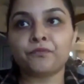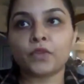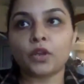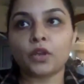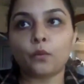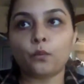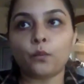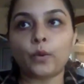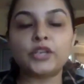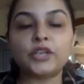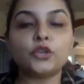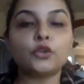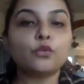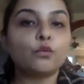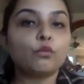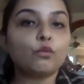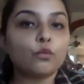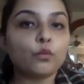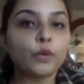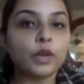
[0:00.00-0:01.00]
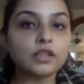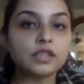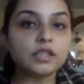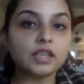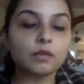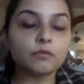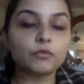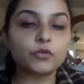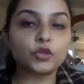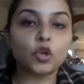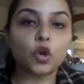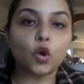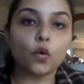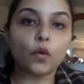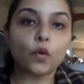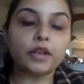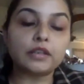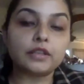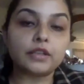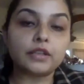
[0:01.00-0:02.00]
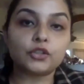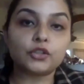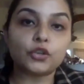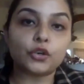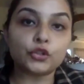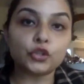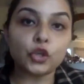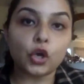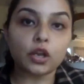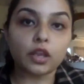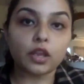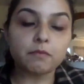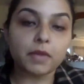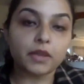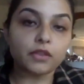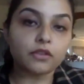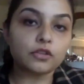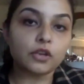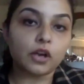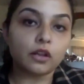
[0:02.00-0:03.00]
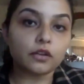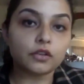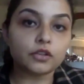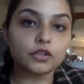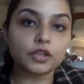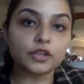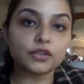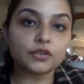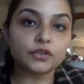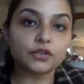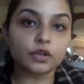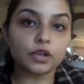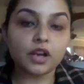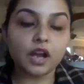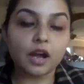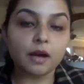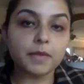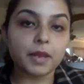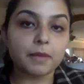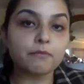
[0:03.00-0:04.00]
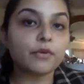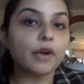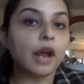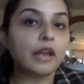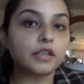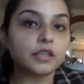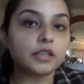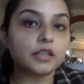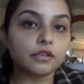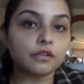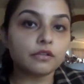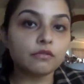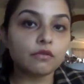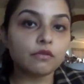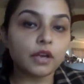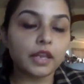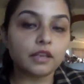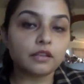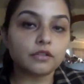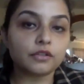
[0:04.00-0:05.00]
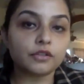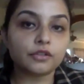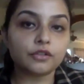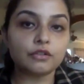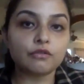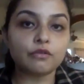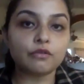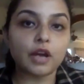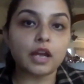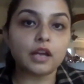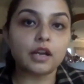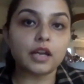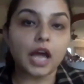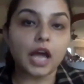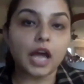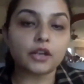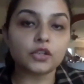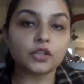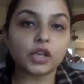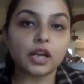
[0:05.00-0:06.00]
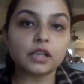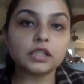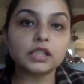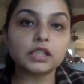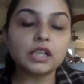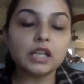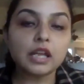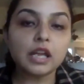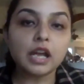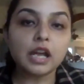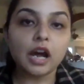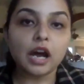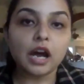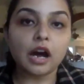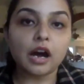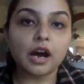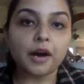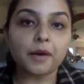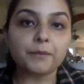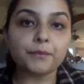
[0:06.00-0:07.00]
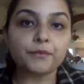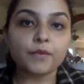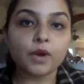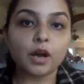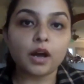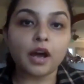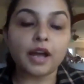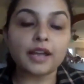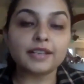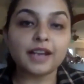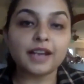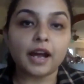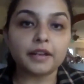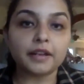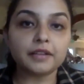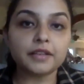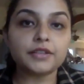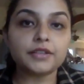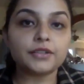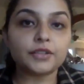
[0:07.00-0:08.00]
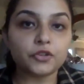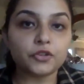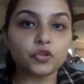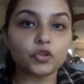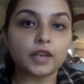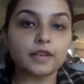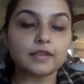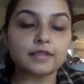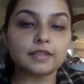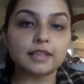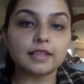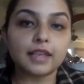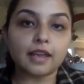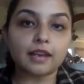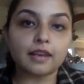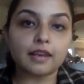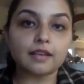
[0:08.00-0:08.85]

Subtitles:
When teams go and they start talking methodologies or are coming brand new into Agile, I highly suggest getting